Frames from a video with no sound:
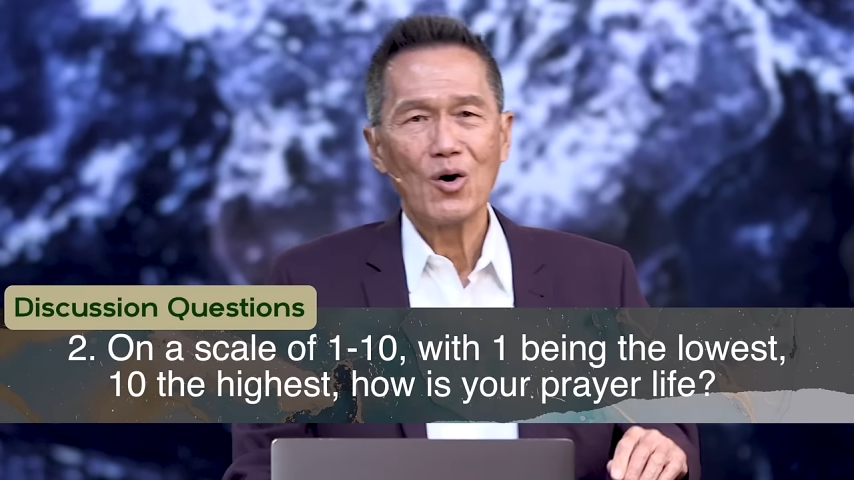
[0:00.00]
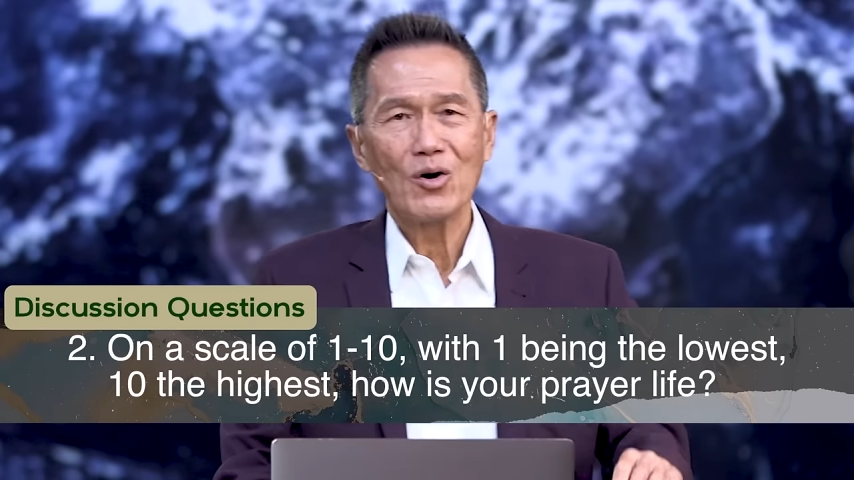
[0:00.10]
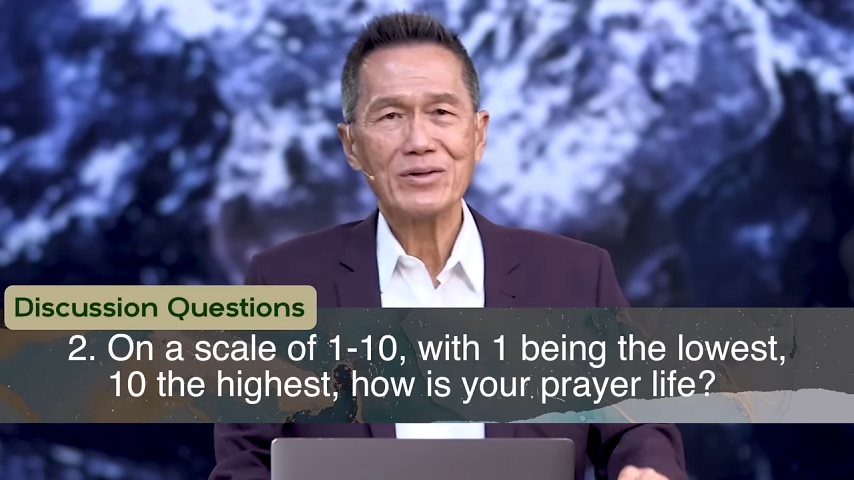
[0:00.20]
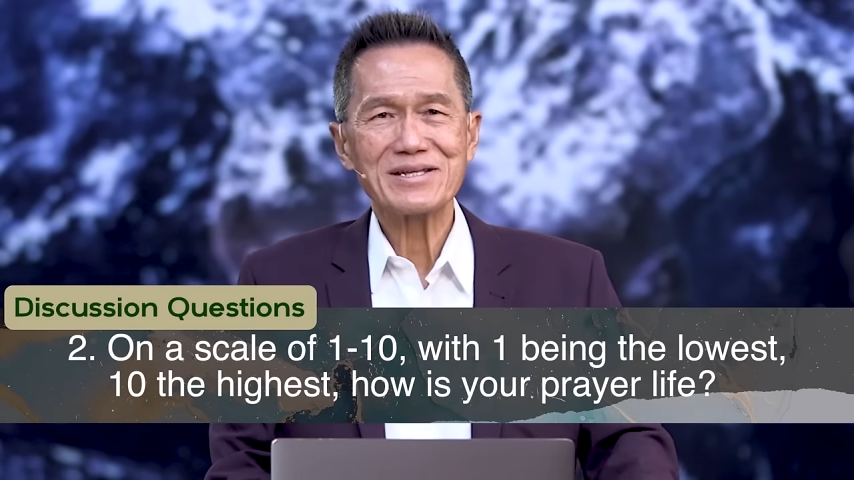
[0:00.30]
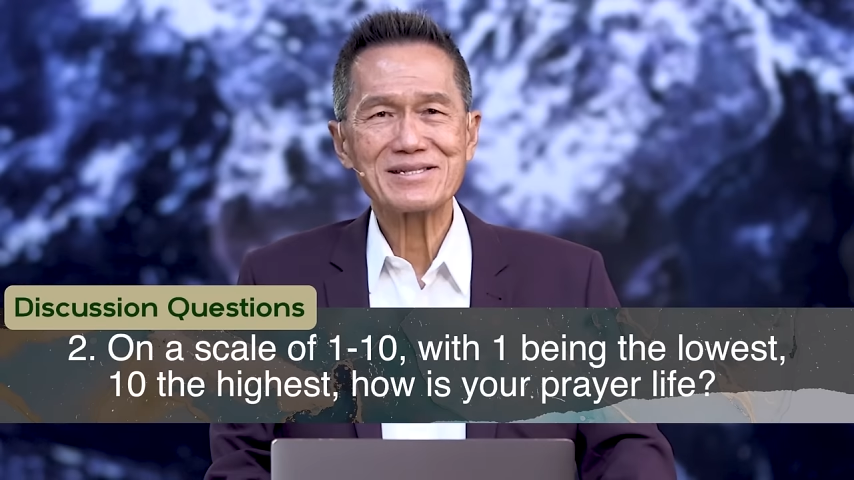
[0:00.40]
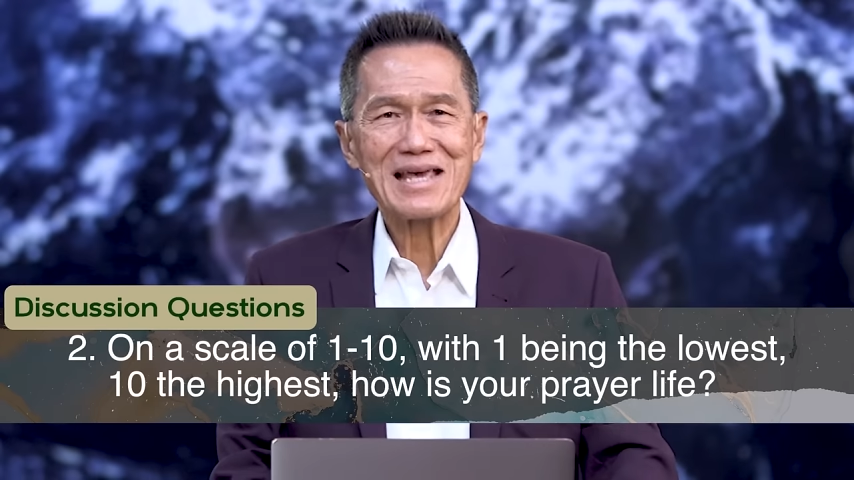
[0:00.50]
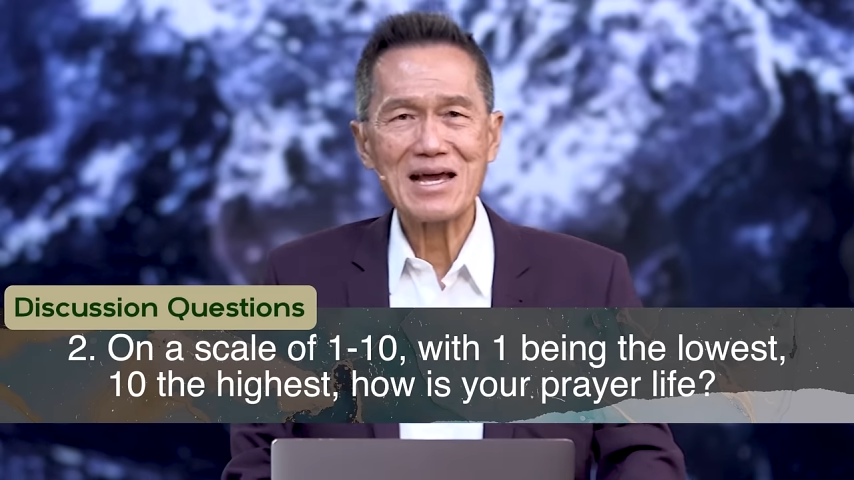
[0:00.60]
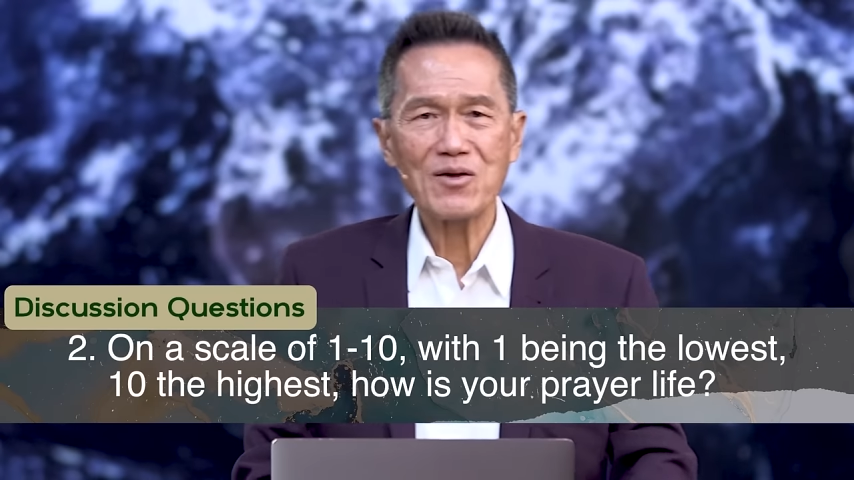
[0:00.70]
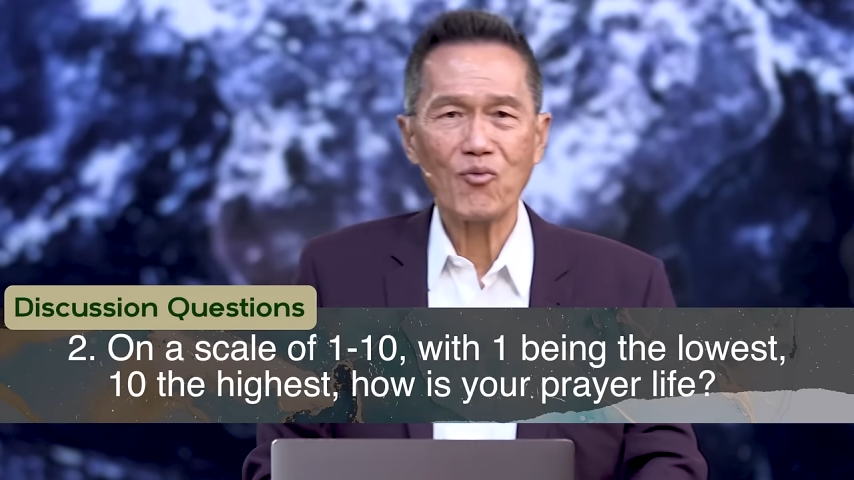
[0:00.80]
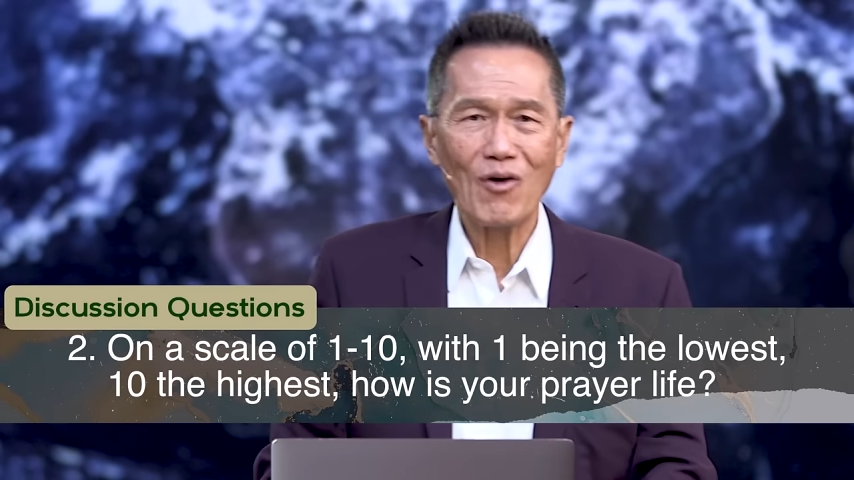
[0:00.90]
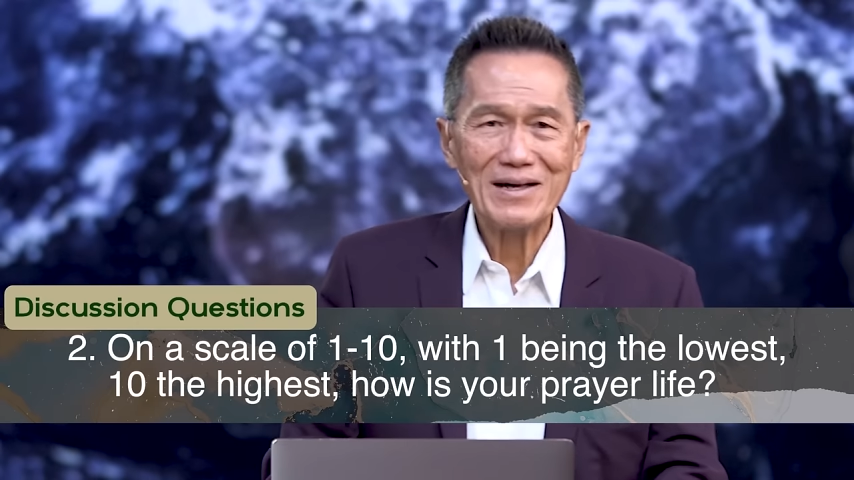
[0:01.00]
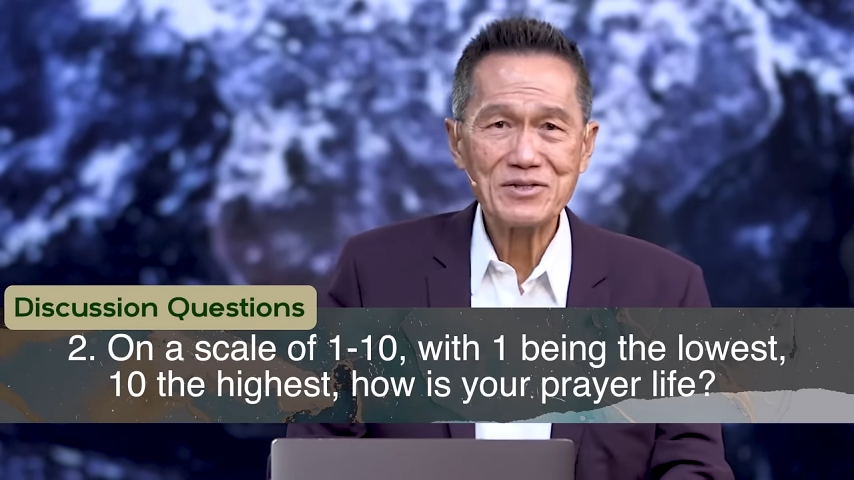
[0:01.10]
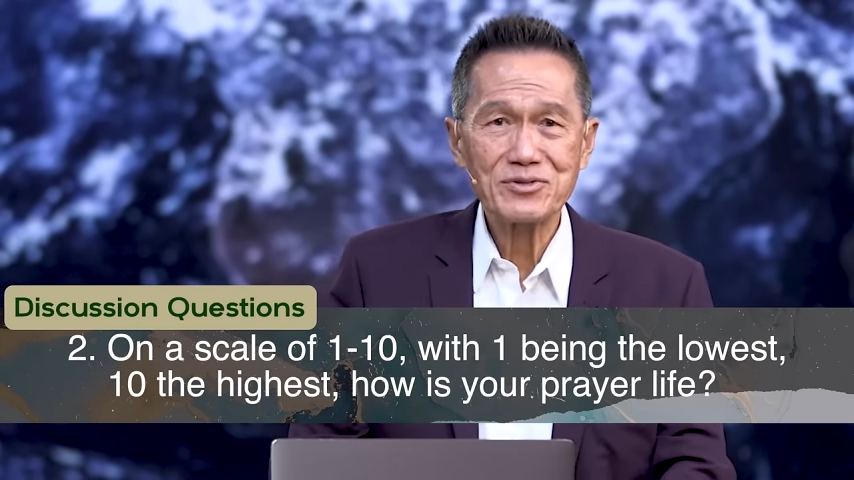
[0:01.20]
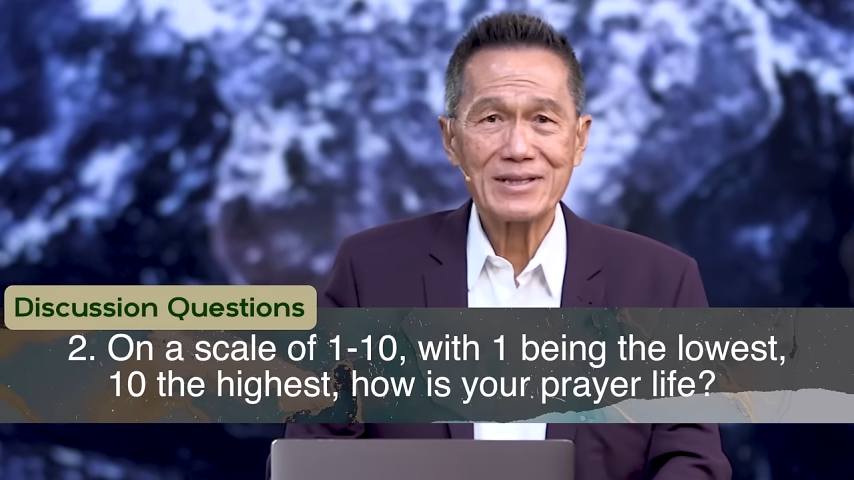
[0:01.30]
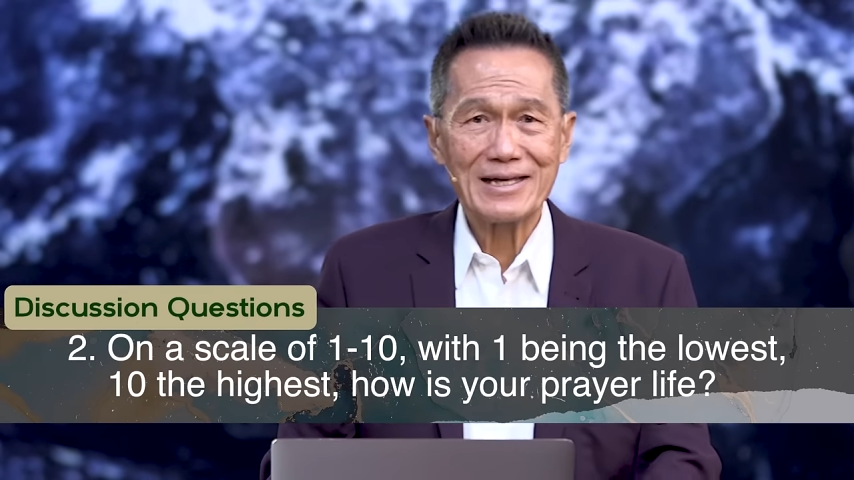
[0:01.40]
on the scale of one
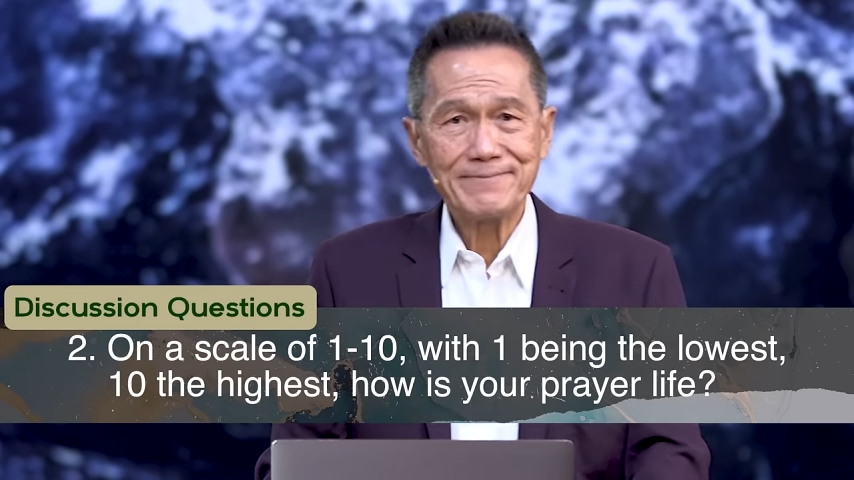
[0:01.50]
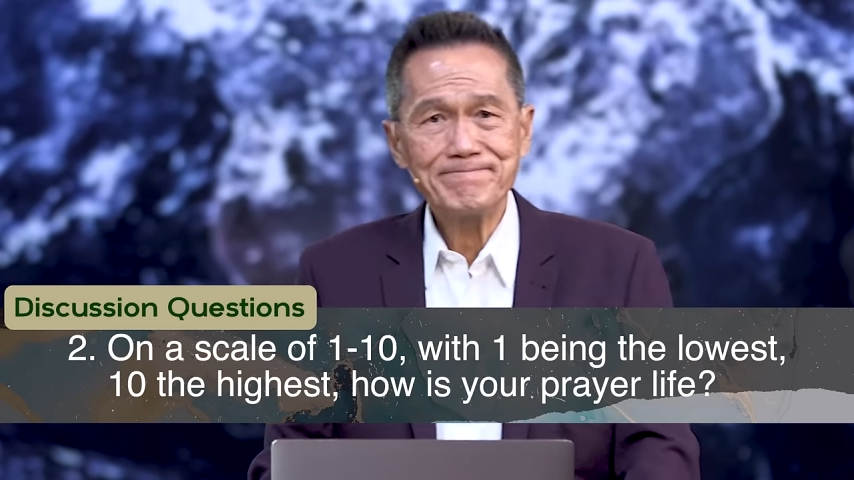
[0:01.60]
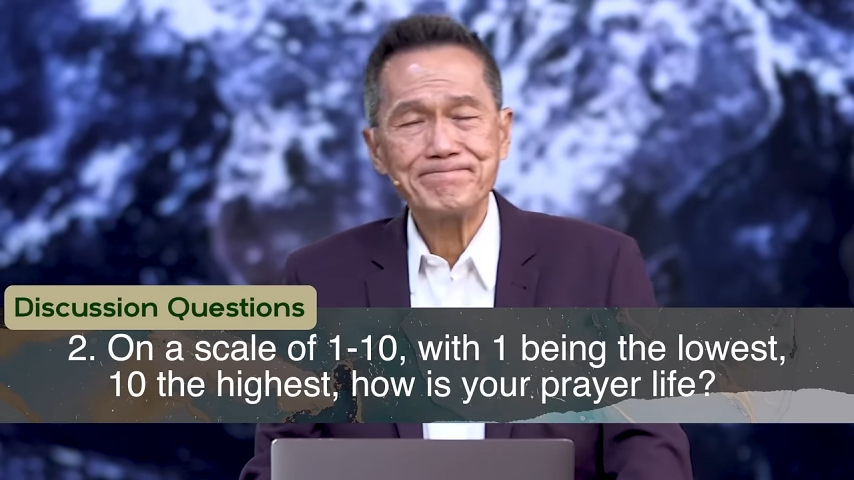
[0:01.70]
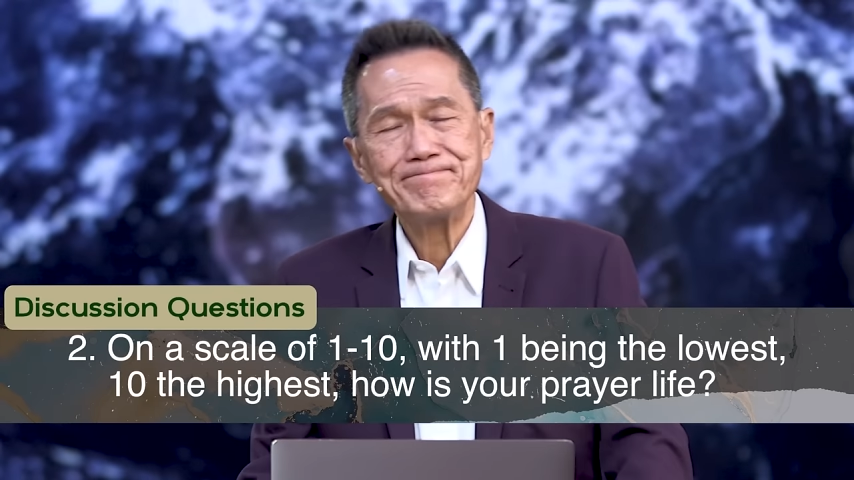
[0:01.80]
is to ten,